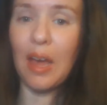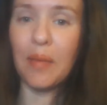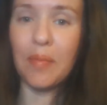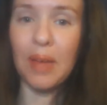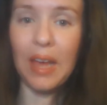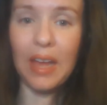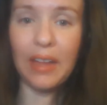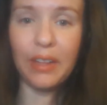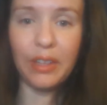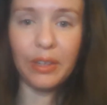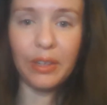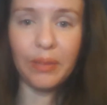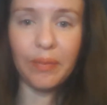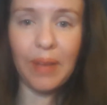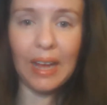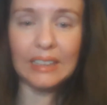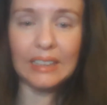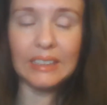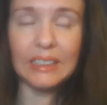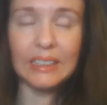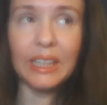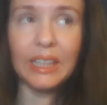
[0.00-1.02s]
other
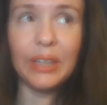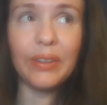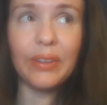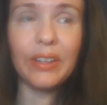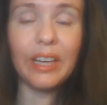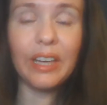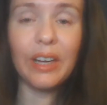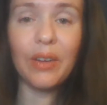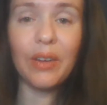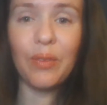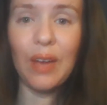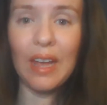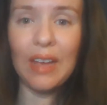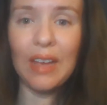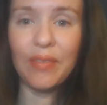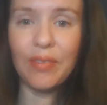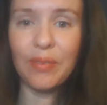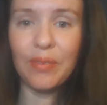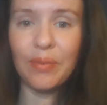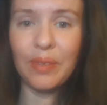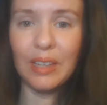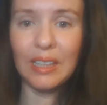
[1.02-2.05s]
bacteria away
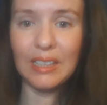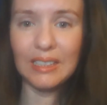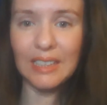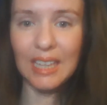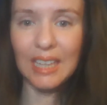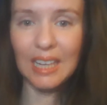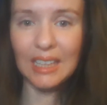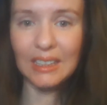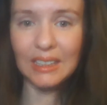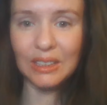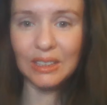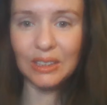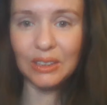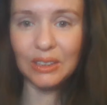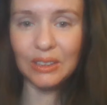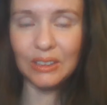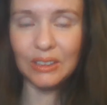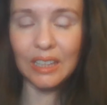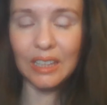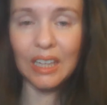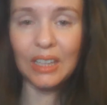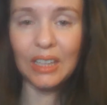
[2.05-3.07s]
from the intestinal
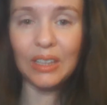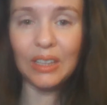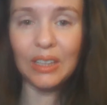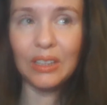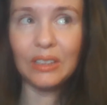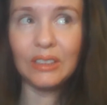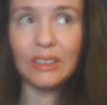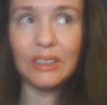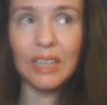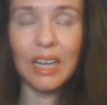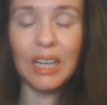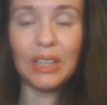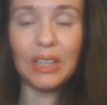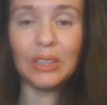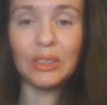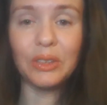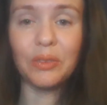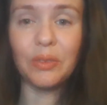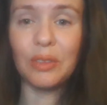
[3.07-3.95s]
cells,